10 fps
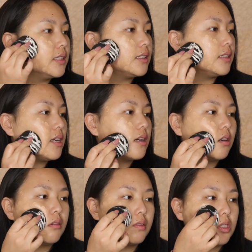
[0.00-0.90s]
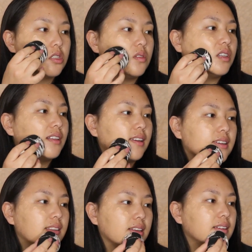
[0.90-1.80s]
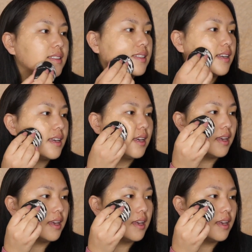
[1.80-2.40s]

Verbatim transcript: So just doing it like this,